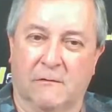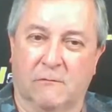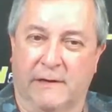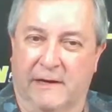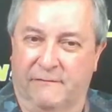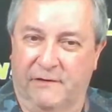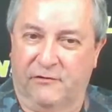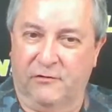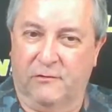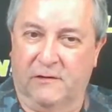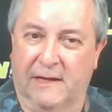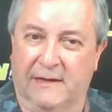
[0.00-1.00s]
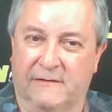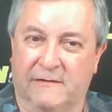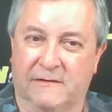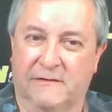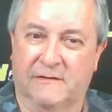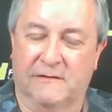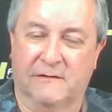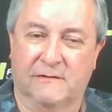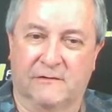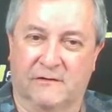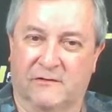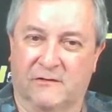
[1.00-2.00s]
We have the 2 classes,
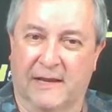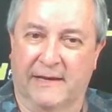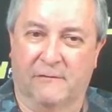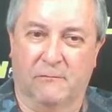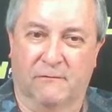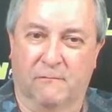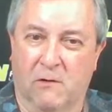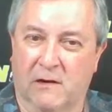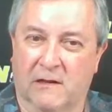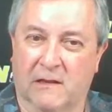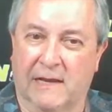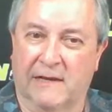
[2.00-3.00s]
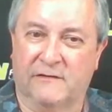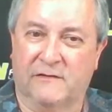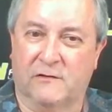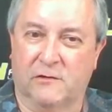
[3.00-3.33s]
just like with one class,